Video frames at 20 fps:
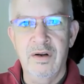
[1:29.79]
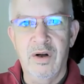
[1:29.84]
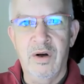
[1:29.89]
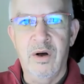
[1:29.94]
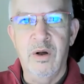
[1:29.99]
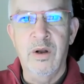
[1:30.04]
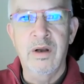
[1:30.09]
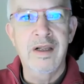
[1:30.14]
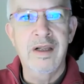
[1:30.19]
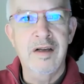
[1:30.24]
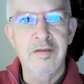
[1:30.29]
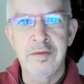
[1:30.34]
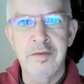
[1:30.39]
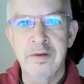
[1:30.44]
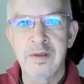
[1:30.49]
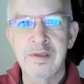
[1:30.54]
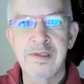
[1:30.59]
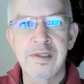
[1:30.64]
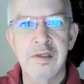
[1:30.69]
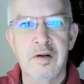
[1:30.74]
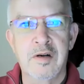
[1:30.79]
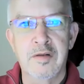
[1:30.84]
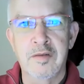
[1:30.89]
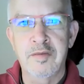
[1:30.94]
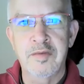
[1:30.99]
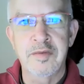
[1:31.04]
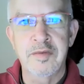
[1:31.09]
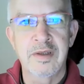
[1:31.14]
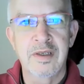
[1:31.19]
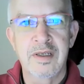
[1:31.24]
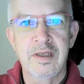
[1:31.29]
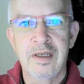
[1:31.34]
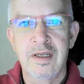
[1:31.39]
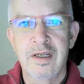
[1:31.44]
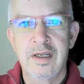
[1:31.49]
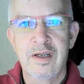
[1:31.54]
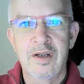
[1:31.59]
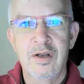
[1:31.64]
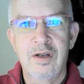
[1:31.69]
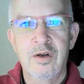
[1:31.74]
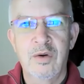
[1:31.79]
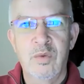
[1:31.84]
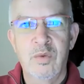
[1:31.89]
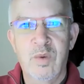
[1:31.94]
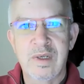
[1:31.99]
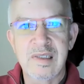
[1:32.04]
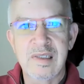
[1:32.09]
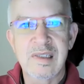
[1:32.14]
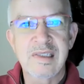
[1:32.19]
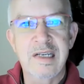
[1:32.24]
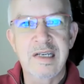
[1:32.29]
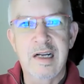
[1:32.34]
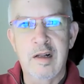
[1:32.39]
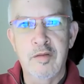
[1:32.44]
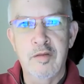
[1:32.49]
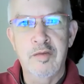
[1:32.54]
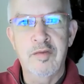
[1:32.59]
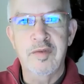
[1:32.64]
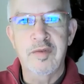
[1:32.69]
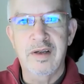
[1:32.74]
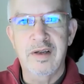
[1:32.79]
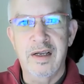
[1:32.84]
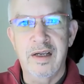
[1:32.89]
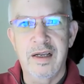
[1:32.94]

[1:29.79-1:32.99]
all levels of oneself,